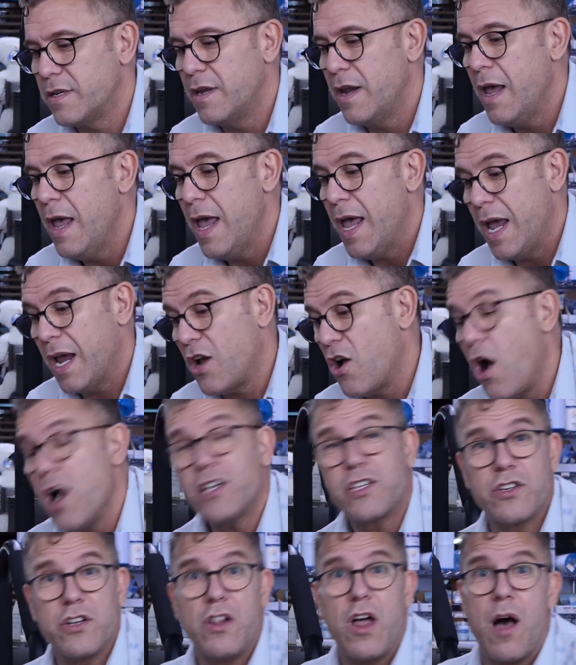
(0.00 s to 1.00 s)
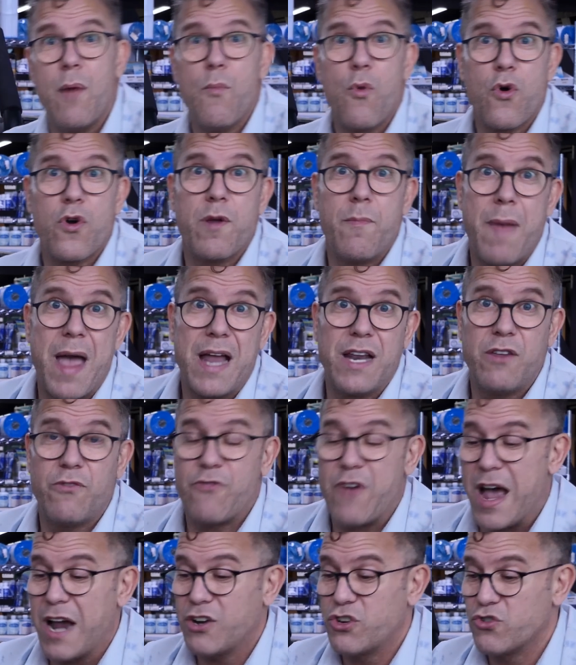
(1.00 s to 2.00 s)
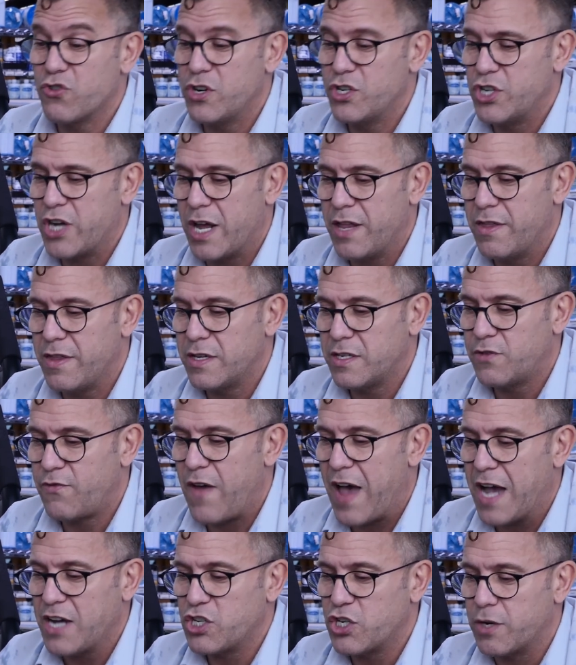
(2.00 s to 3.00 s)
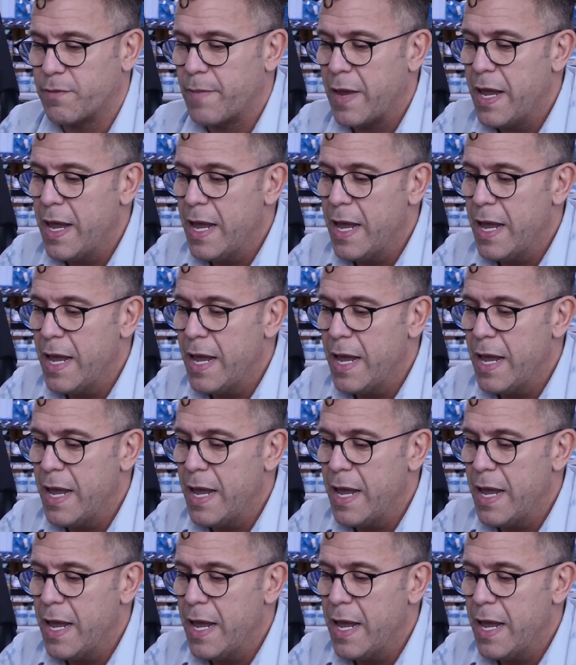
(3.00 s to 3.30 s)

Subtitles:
and it costs a lot more to manufacture a jet in this fashion.